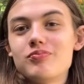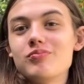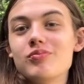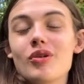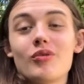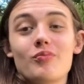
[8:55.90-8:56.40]

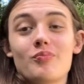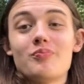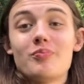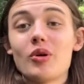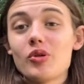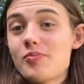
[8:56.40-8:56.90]
will
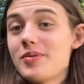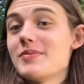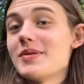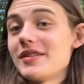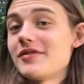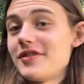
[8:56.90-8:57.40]
both be
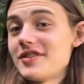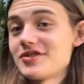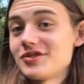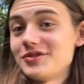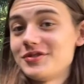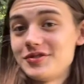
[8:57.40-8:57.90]

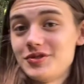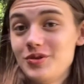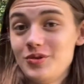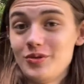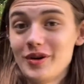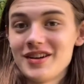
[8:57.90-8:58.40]
beneficial
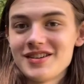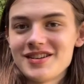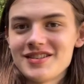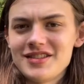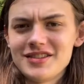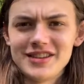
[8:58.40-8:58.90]
to
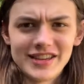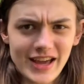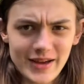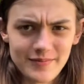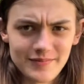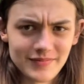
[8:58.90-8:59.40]
the
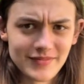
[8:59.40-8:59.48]
DM